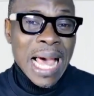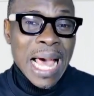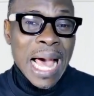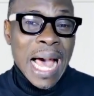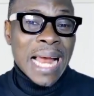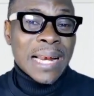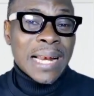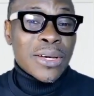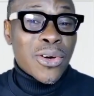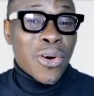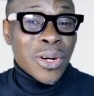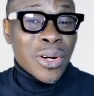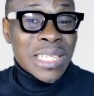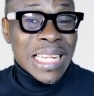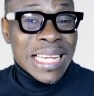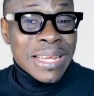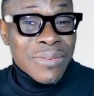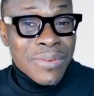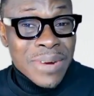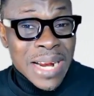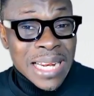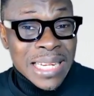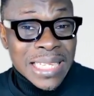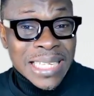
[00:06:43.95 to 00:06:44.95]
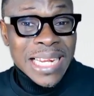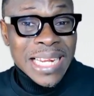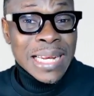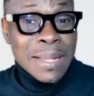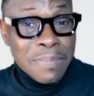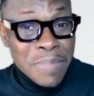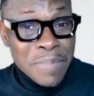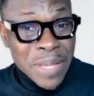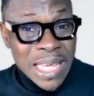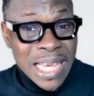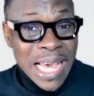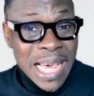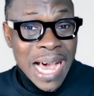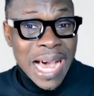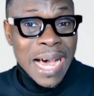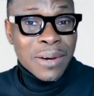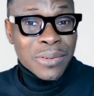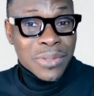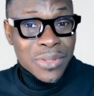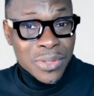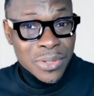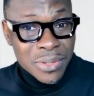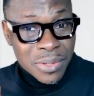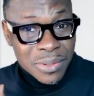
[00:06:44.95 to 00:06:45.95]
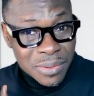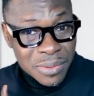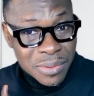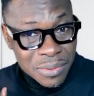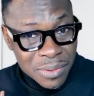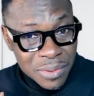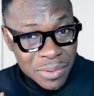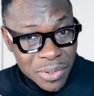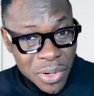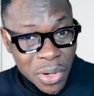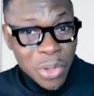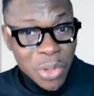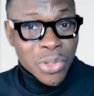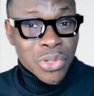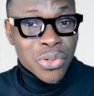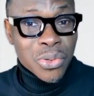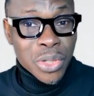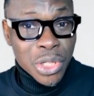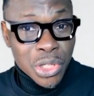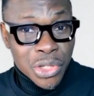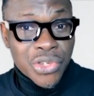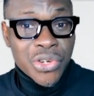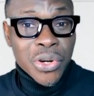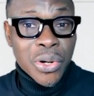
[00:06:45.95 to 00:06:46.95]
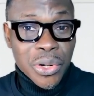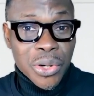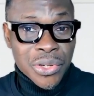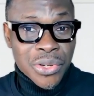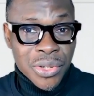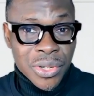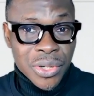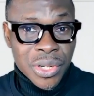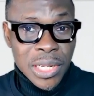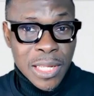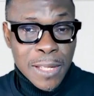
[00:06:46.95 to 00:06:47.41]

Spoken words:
and rented a bigger house close to the church.